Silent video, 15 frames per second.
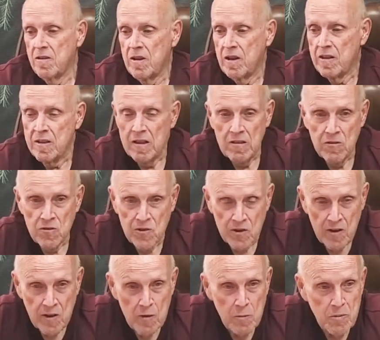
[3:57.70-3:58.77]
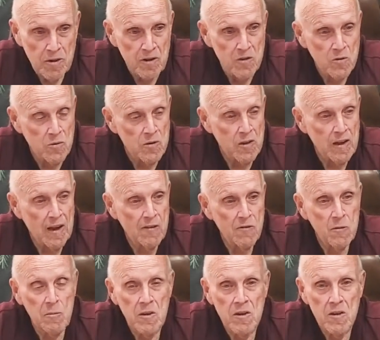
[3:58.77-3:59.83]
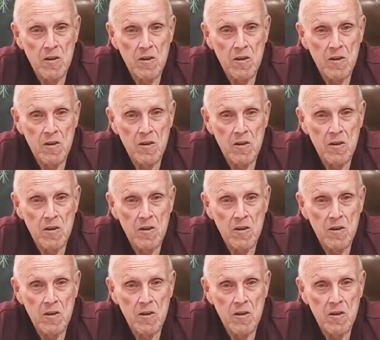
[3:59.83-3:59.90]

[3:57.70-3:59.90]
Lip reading: And then there's another place where they have to be a